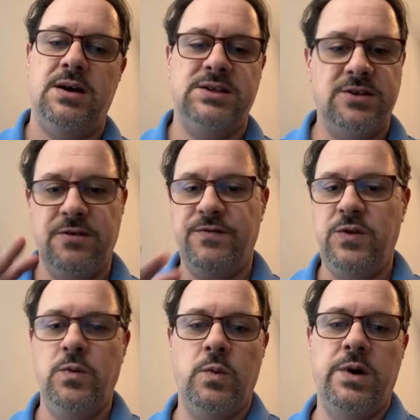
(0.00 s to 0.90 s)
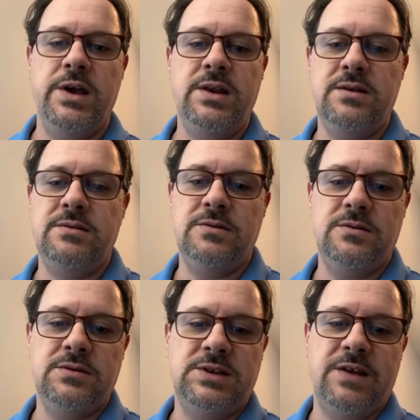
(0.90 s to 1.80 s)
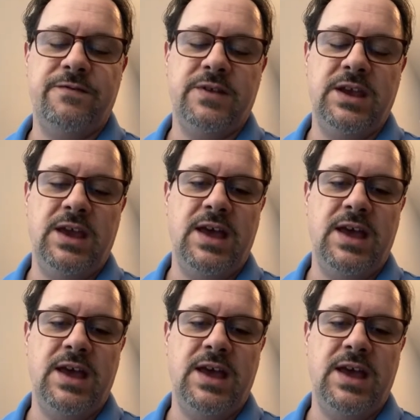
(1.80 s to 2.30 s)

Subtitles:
So if you want, definitely